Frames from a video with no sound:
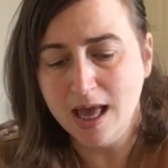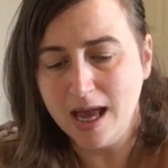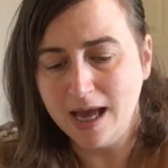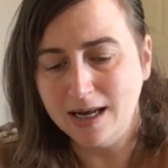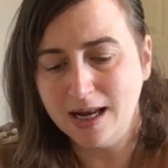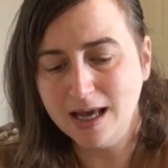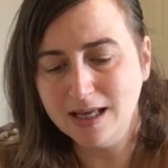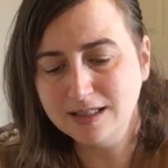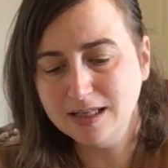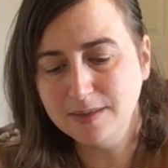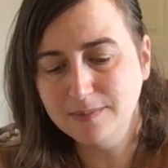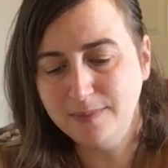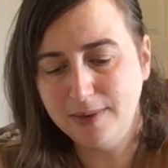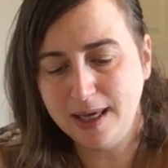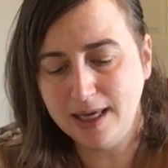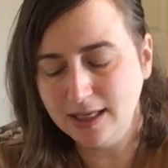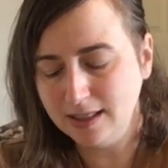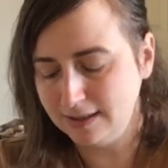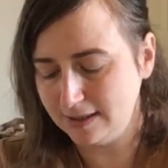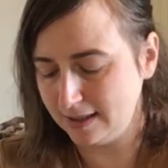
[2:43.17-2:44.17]
And as I'm
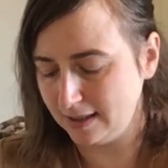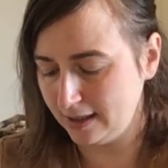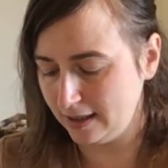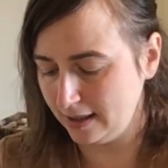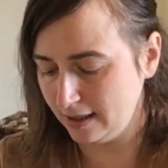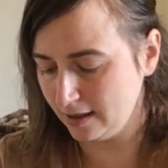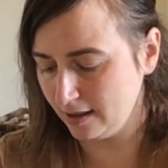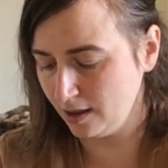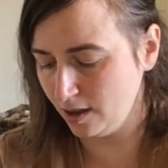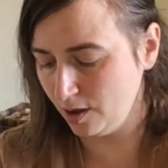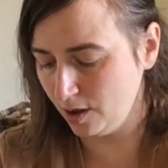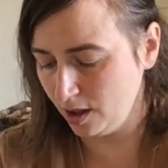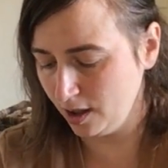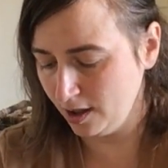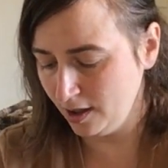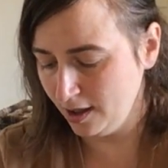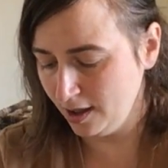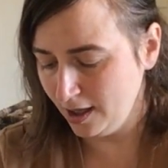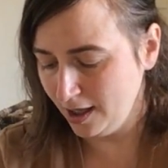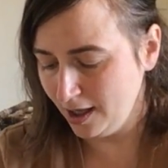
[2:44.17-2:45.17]
painting,
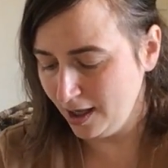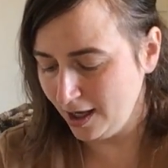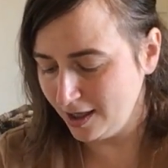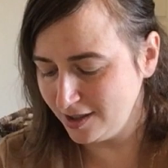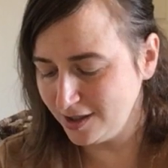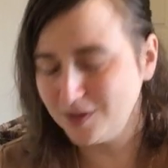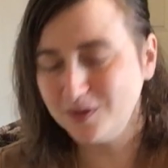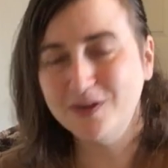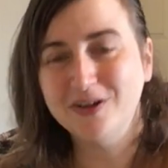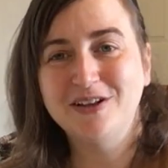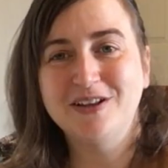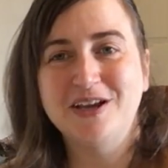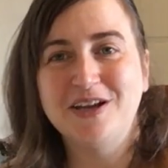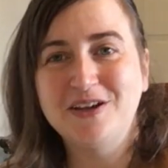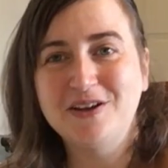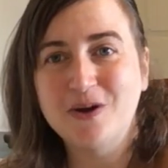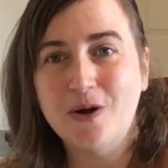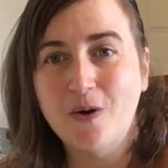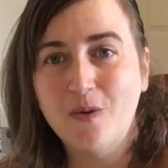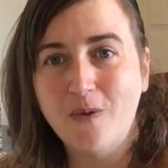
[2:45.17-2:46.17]
I just want to let
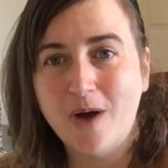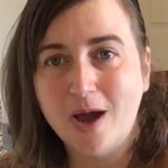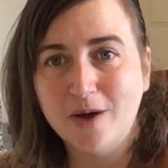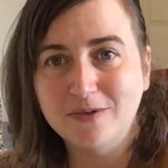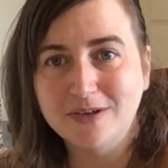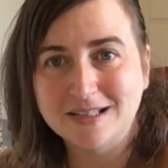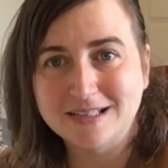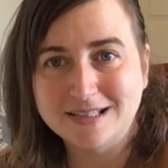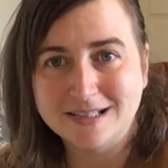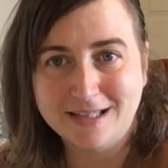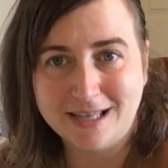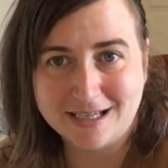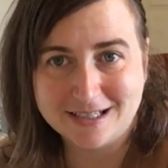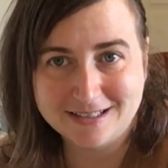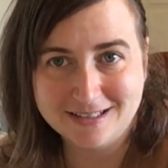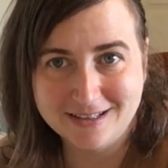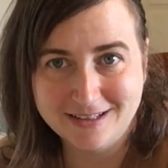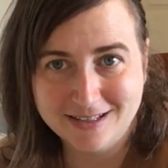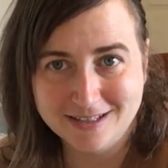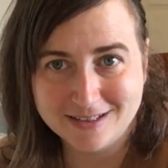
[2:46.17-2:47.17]
you know why we
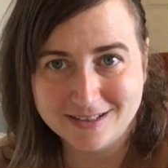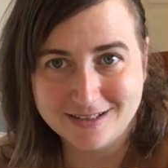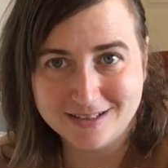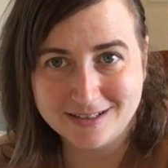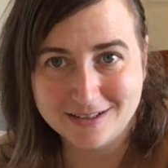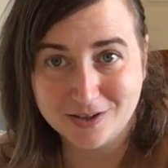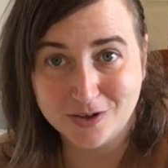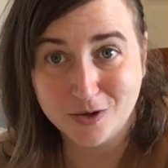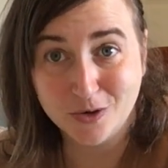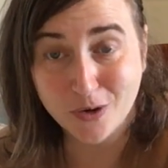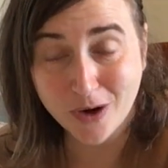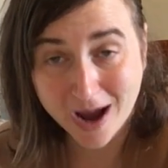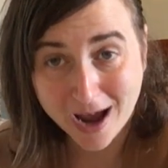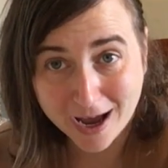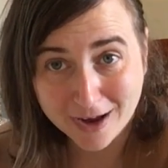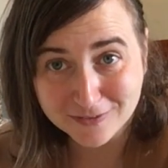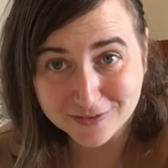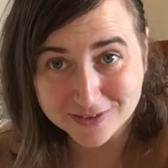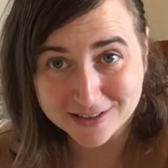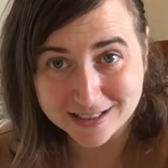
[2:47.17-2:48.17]
selected this
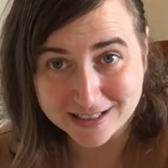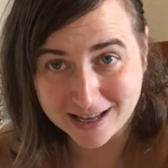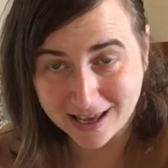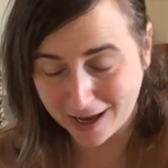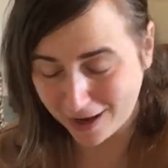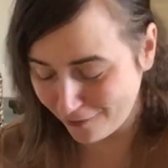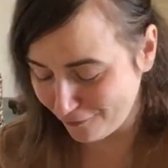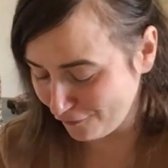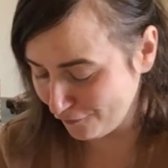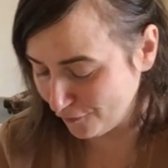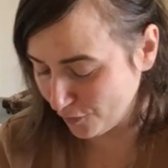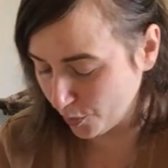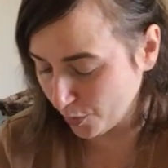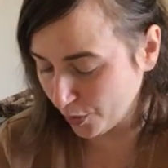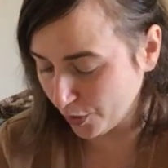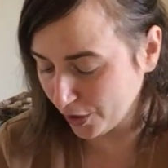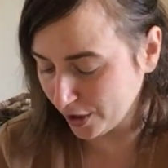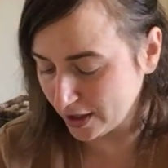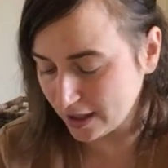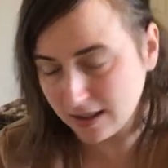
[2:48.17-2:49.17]
craft today
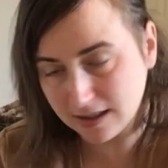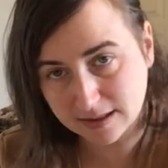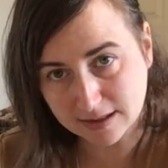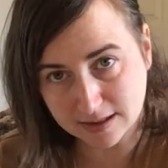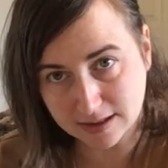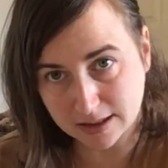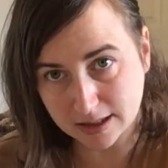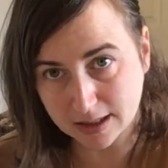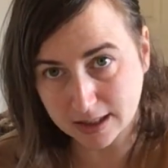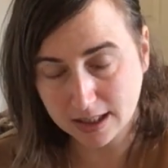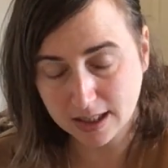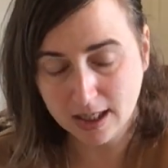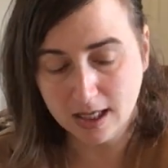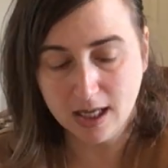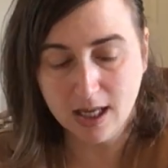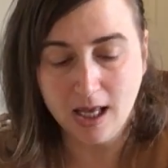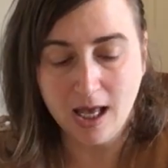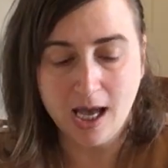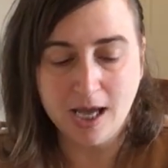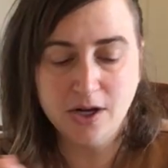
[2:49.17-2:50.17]
for Easter.
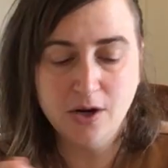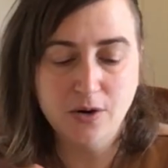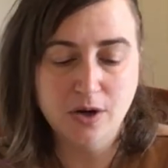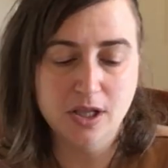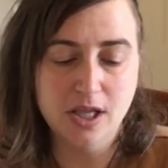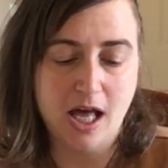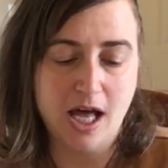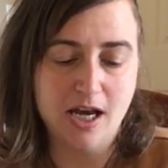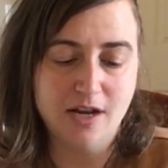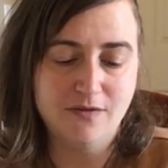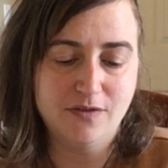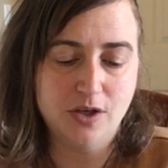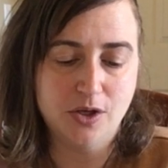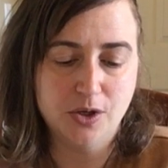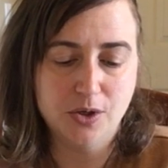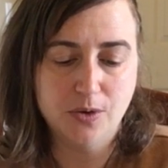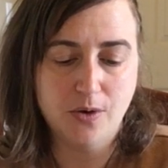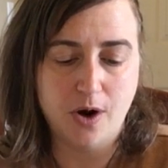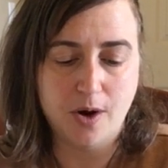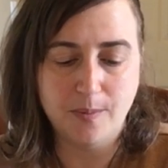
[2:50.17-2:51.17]
I know a lot of
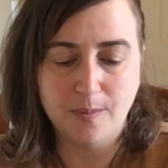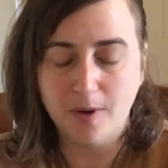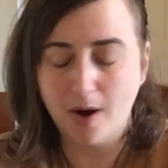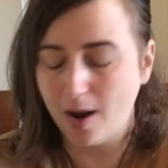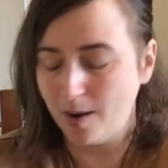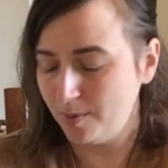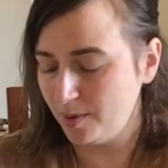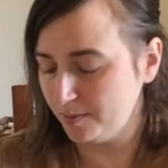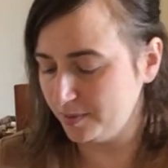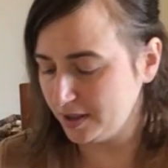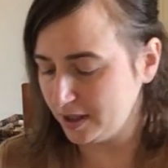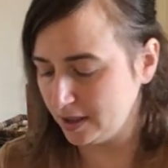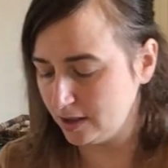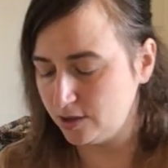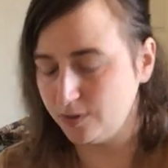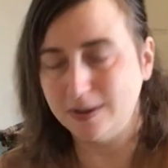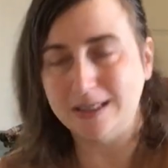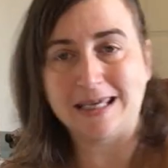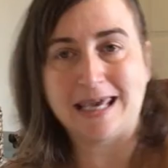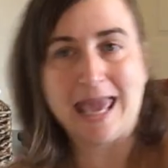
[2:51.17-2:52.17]
you are probably
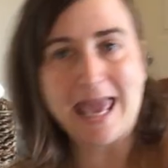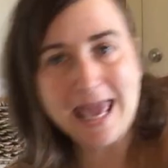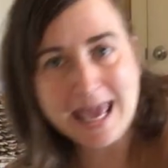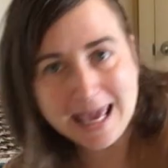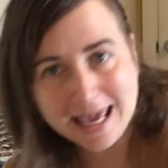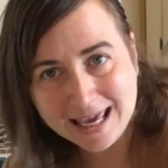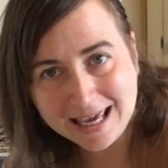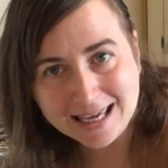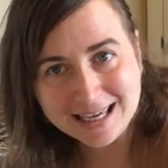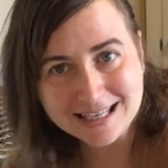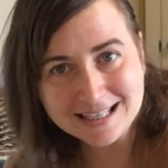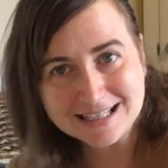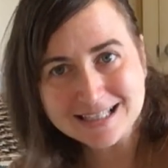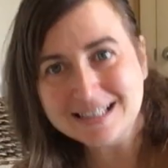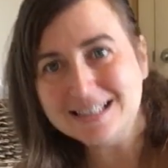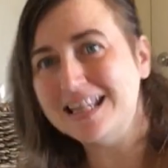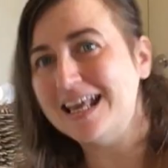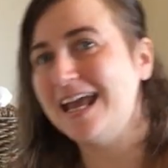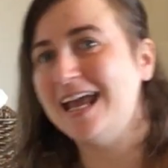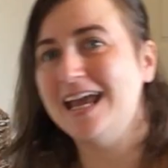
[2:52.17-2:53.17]
doing
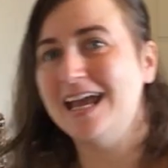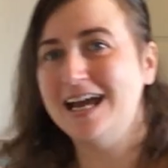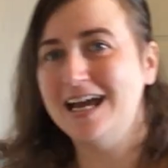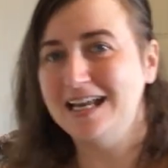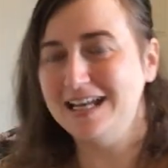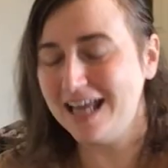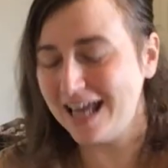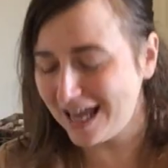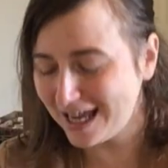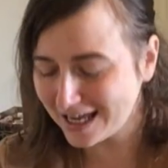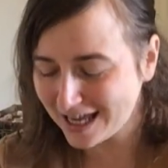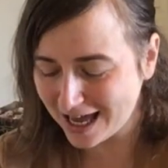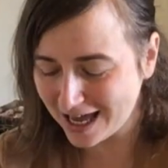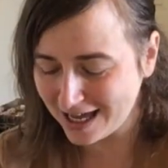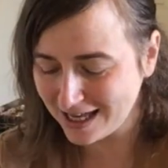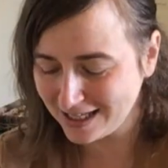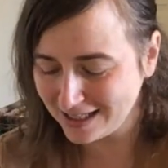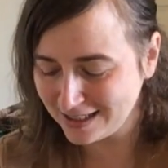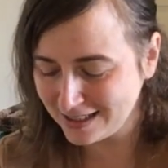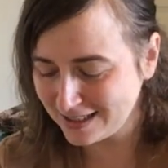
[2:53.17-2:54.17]
eggs and egg
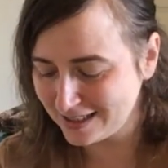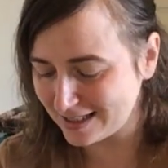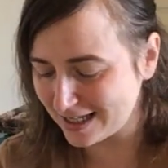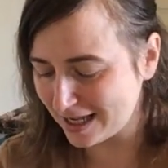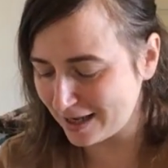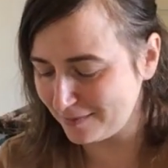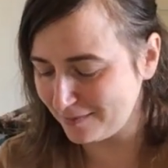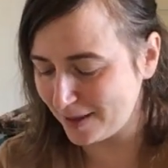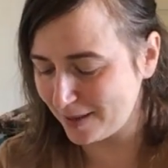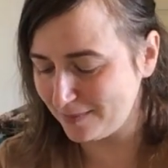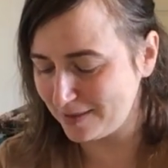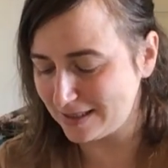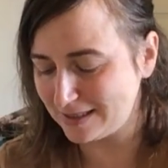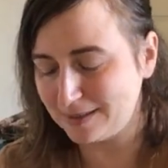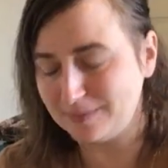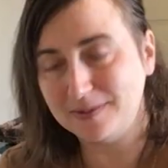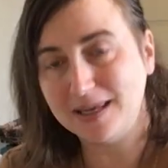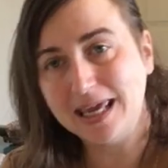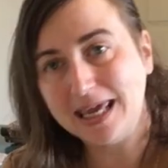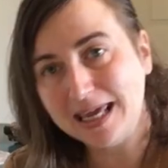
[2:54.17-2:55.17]
hunts and maybe
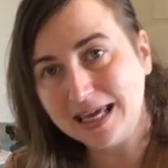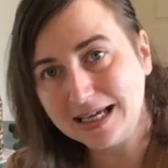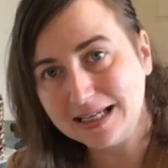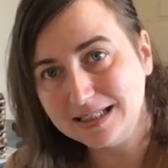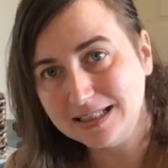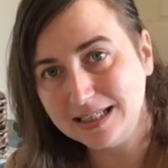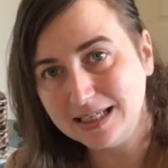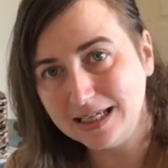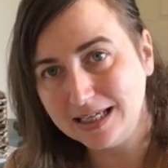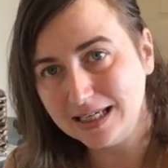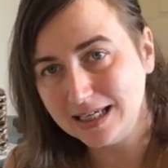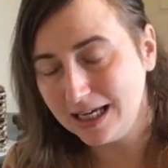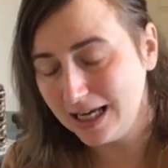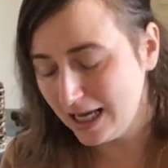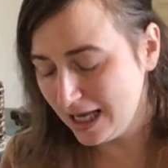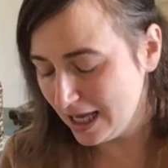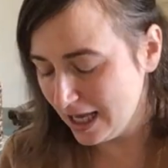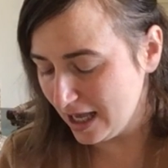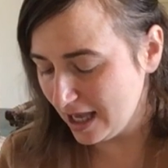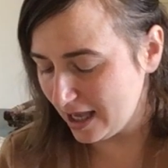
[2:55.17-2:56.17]
some candy
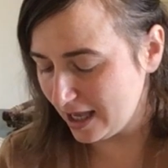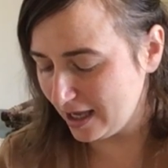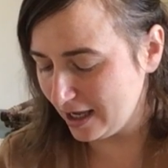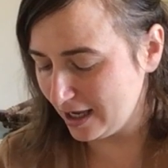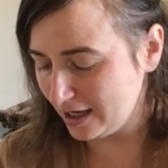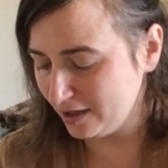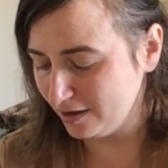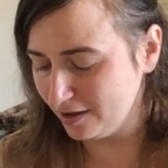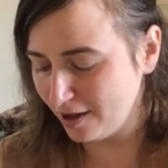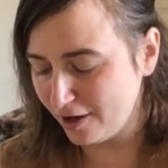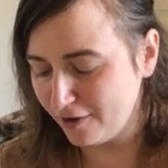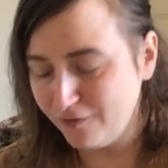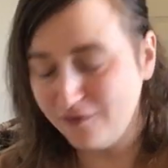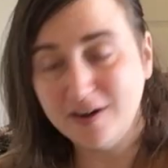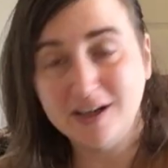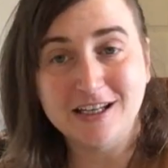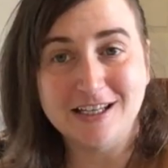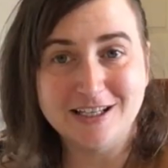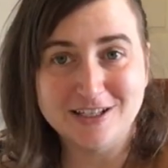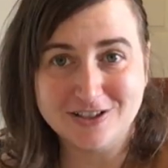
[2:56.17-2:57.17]
and a lot of
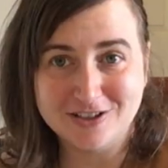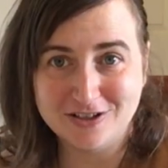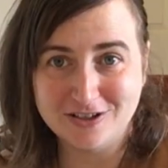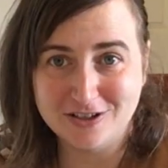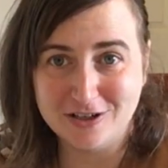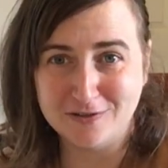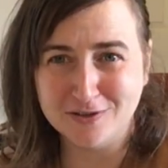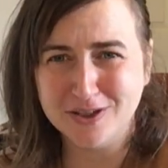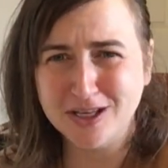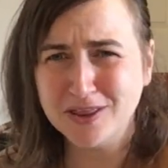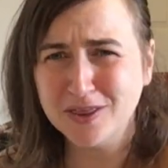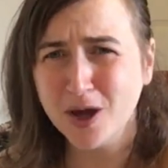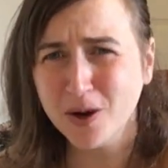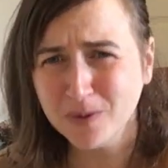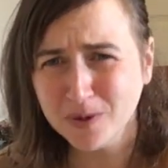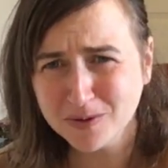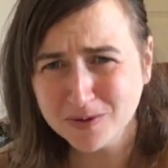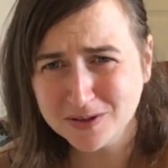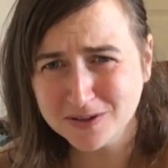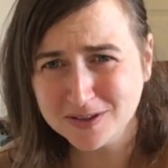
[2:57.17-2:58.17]
fun Easter stuff. So I thought
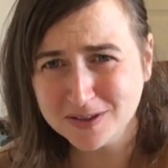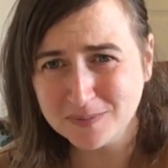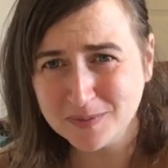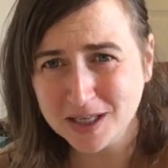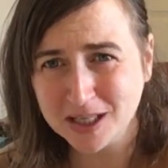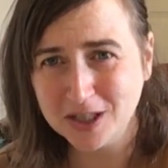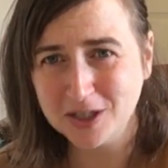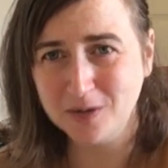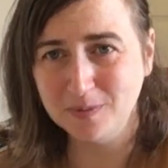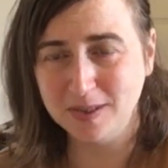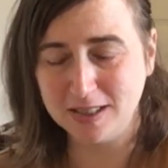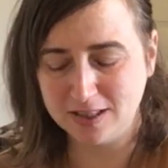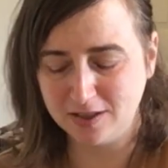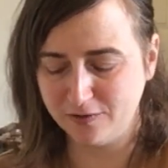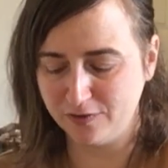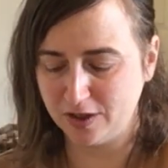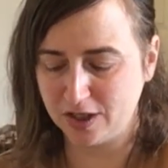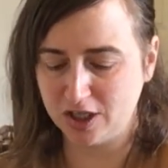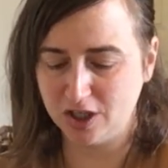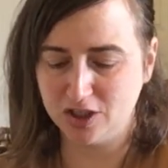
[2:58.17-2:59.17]
we would do something a little bit
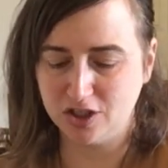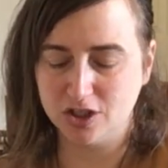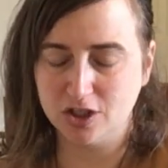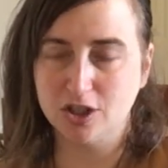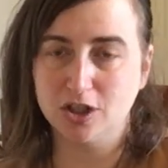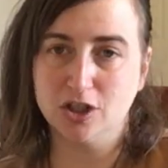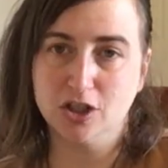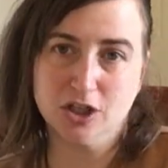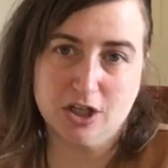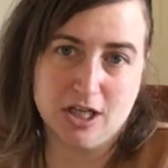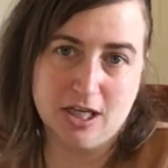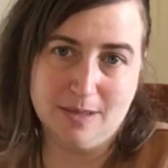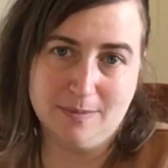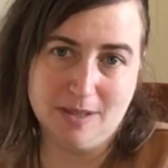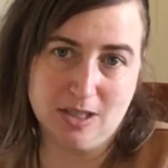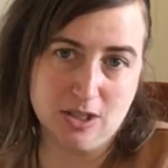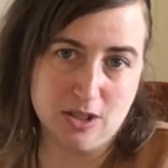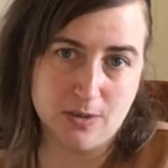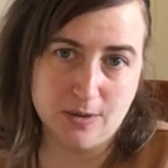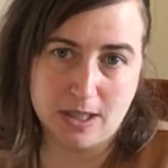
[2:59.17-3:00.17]
different because you're going to
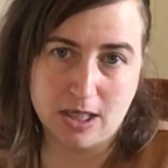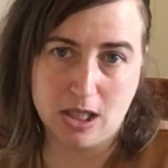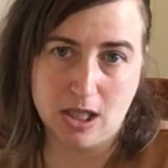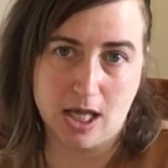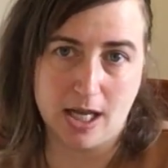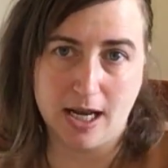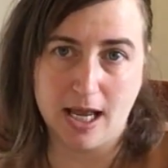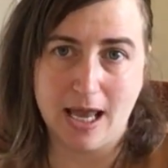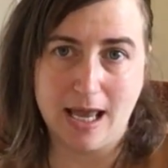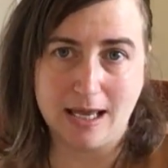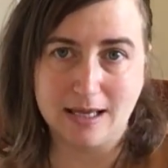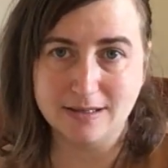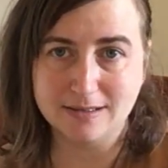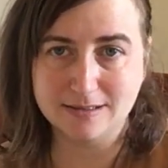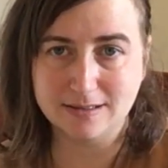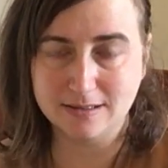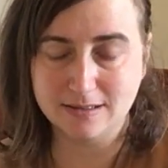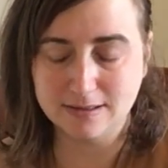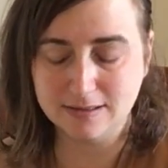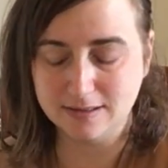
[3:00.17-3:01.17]
be doing a lot of eggs and